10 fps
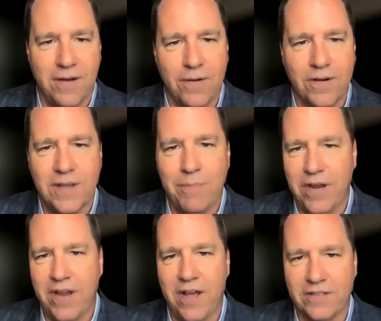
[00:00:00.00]
or
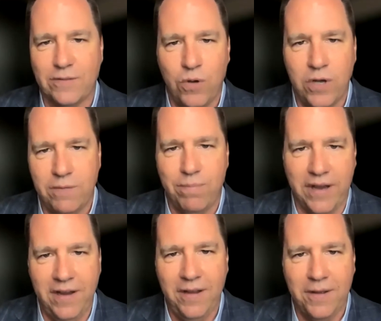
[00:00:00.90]
somebody else would
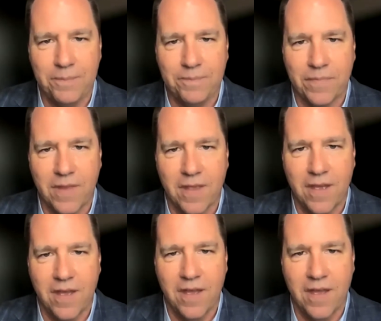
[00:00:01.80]
be.
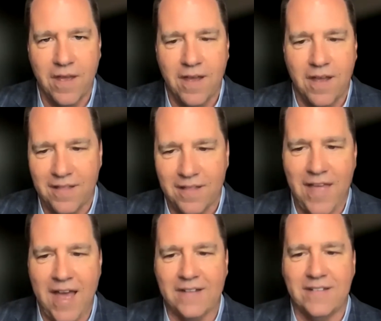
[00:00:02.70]

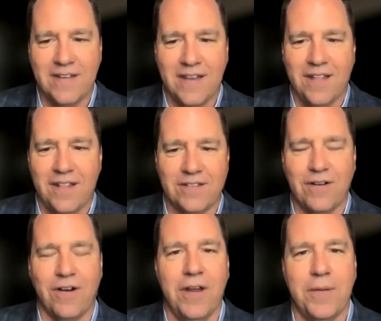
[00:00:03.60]
That's the
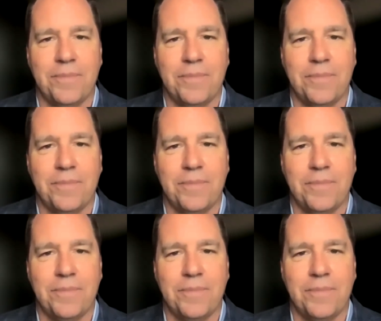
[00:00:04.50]
story.